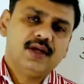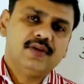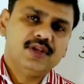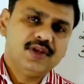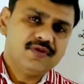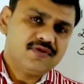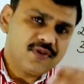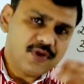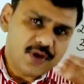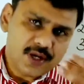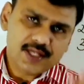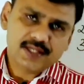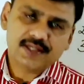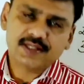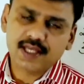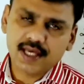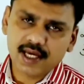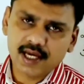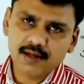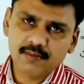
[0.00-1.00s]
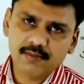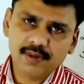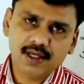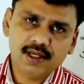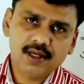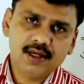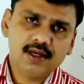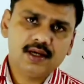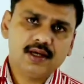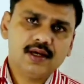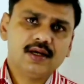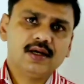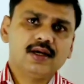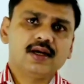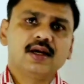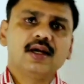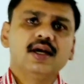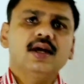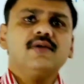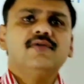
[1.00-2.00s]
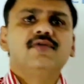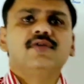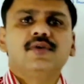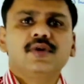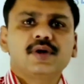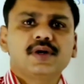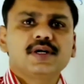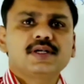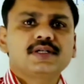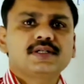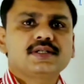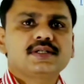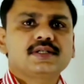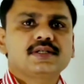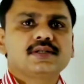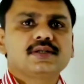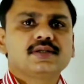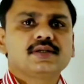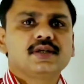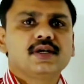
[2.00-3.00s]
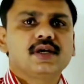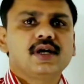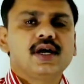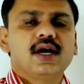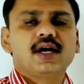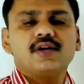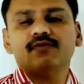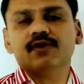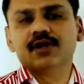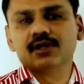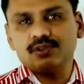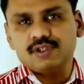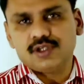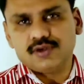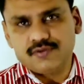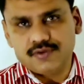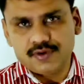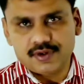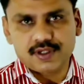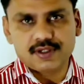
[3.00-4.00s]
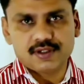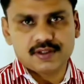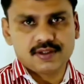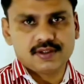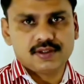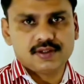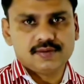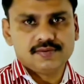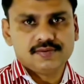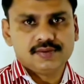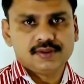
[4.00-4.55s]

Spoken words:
The focus can be real focus and virtual focus.